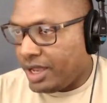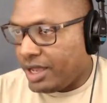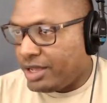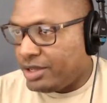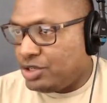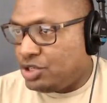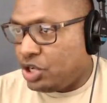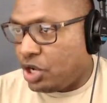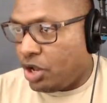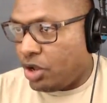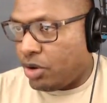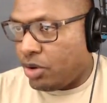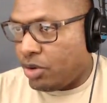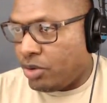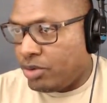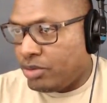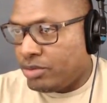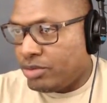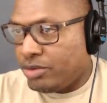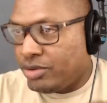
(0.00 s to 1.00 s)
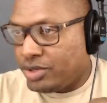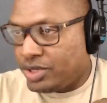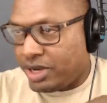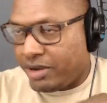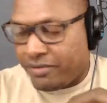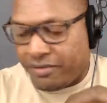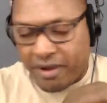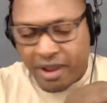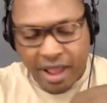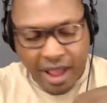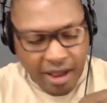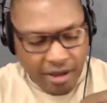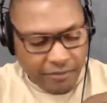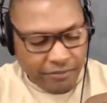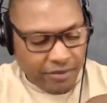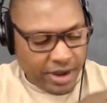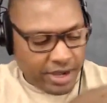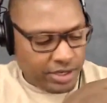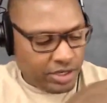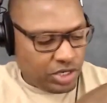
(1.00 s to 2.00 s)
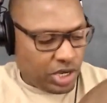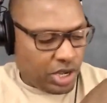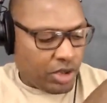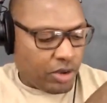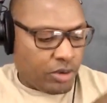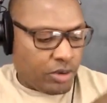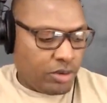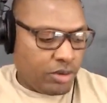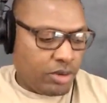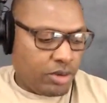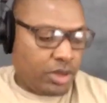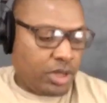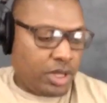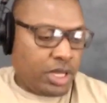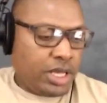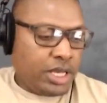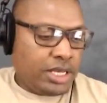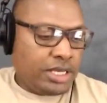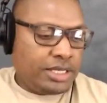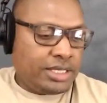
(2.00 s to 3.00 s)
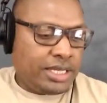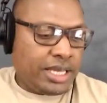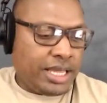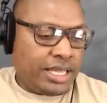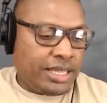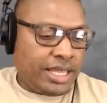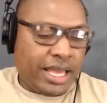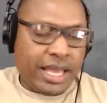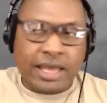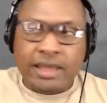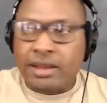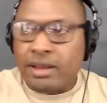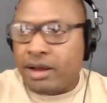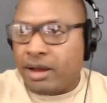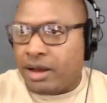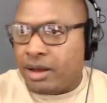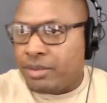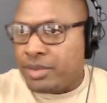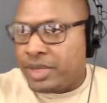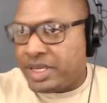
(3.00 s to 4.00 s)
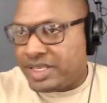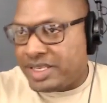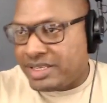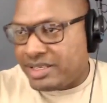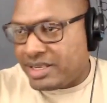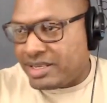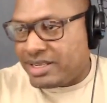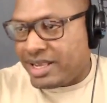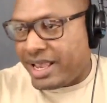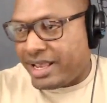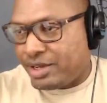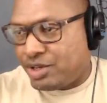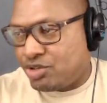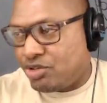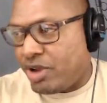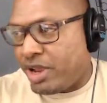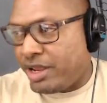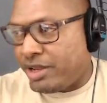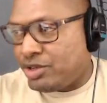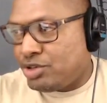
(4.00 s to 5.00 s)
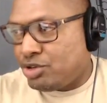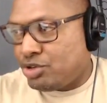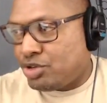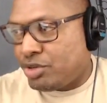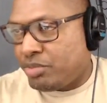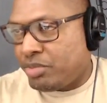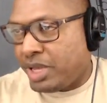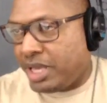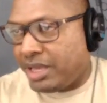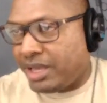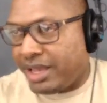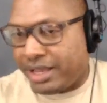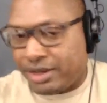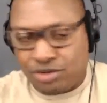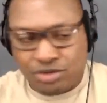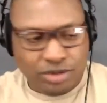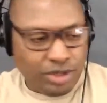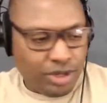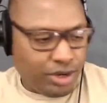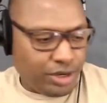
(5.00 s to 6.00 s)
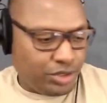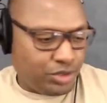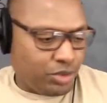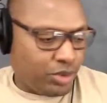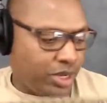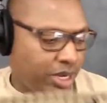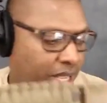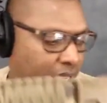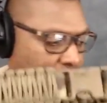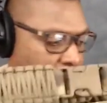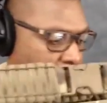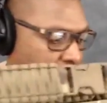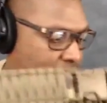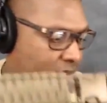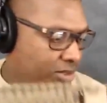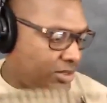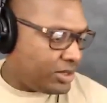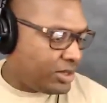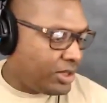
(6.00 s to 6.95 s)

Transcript: Joe, who's our friend Joe said that, since it's Hank Strange, you should make an extra large one, I guess.